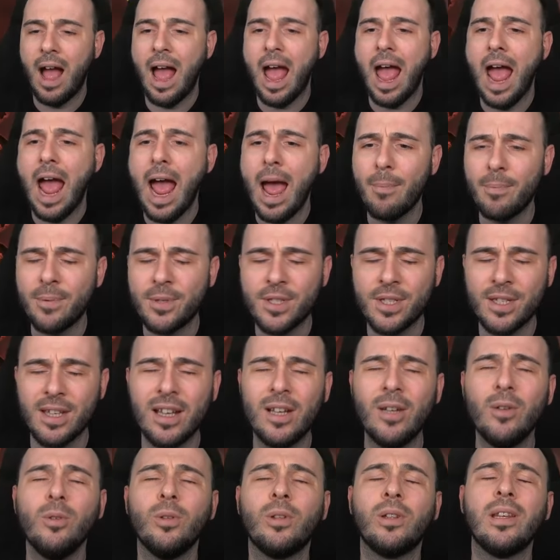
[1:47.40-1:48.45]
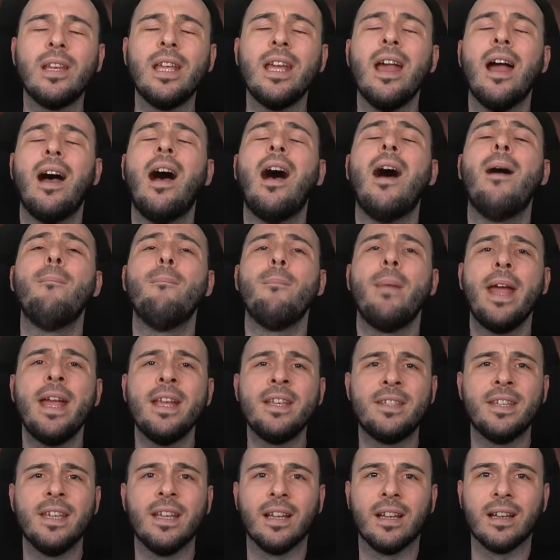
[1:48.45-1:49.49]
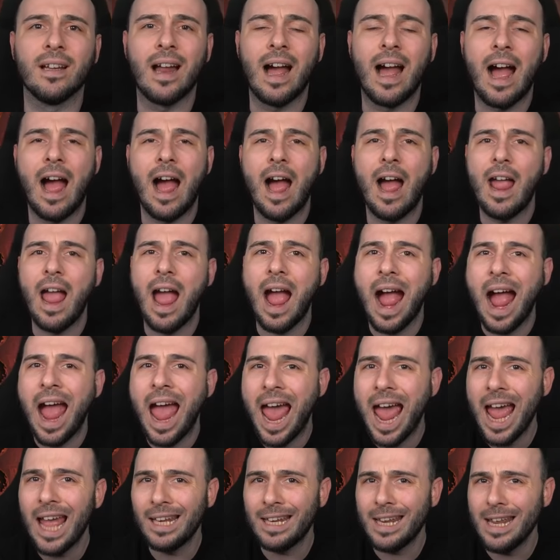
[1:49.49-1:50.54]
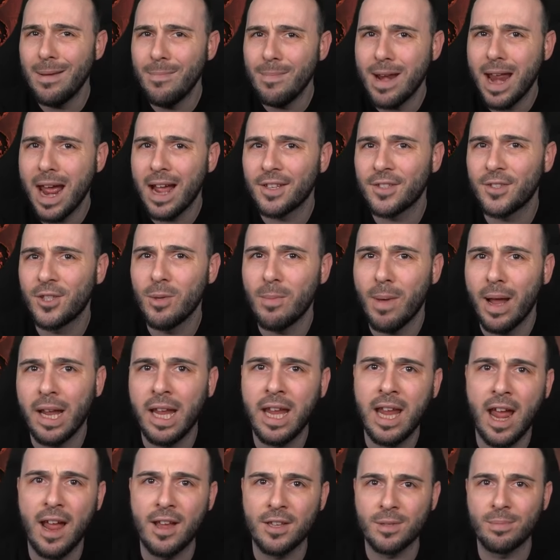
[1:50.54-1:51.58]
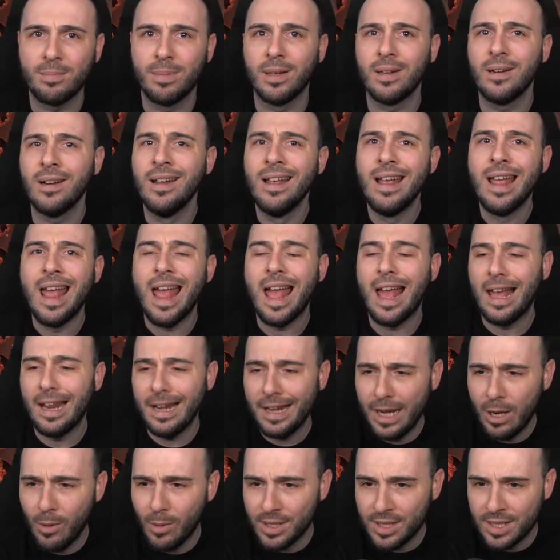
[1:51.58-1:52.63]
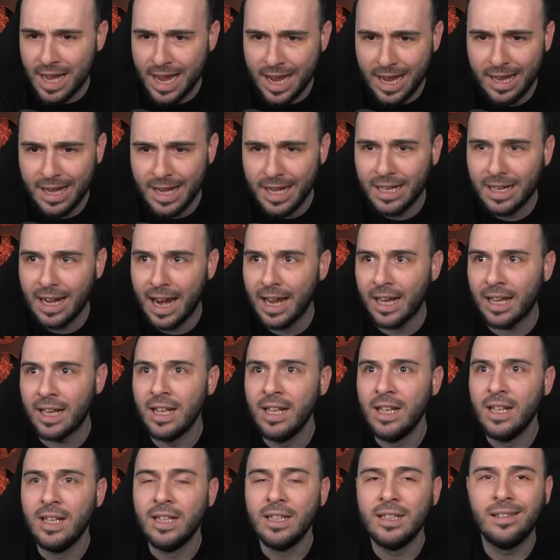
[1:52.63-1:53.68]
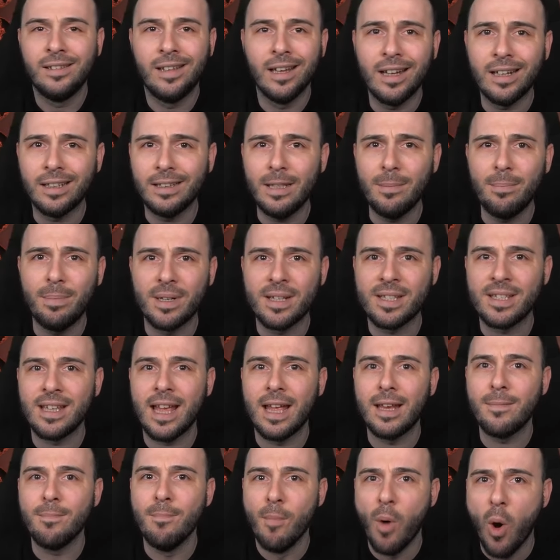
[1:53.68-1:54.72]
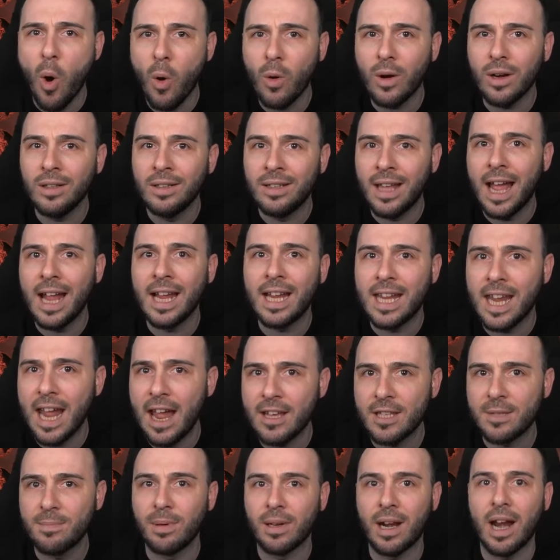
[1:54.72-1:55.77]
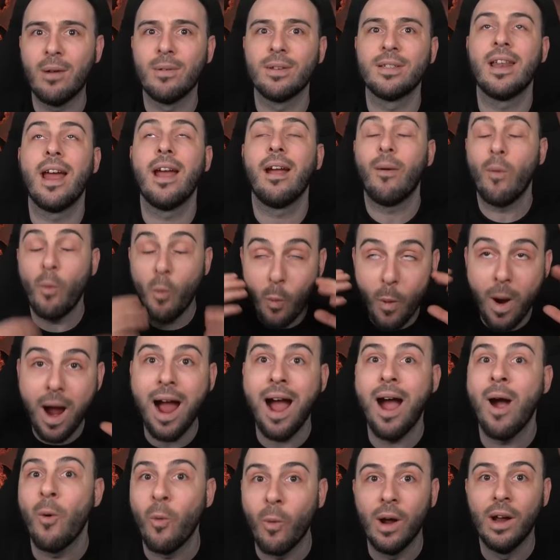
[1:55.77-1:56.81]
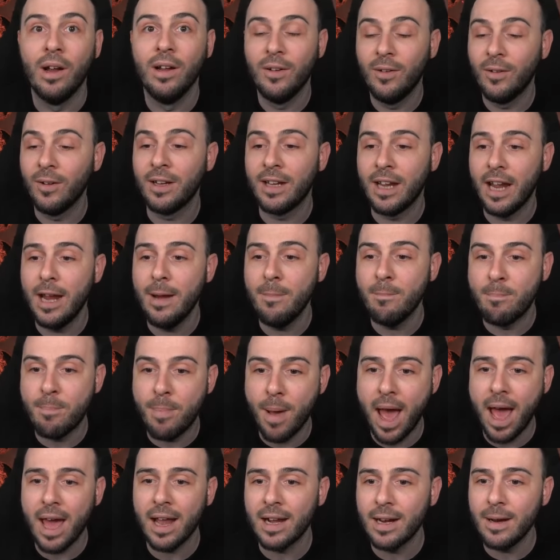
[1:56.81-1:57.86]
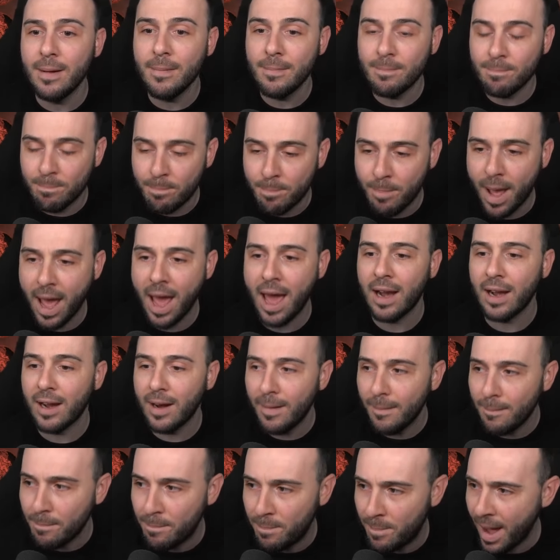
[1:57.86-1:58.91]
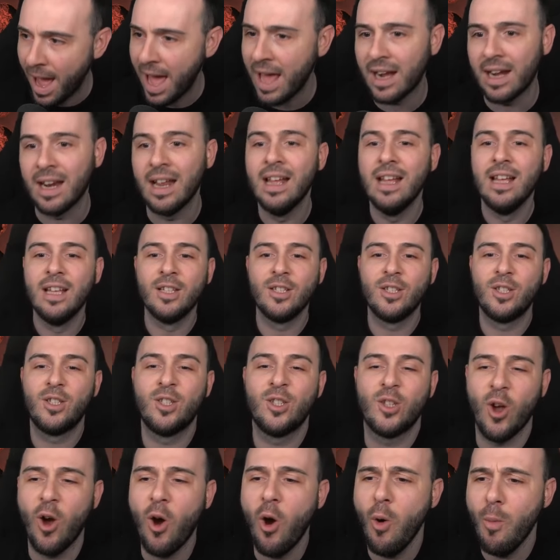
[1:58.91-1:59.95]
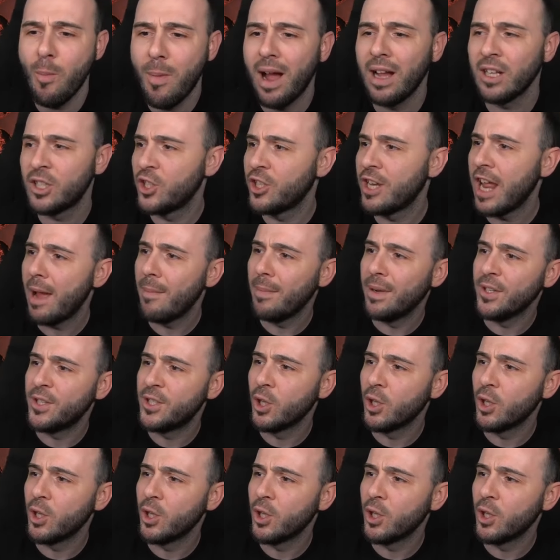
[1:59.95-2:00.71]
Absolutely amazing. I had him next to my Casper and he was hitting like 30% more than Casper. I was like, wow. Okay, better, better, better. So much damage.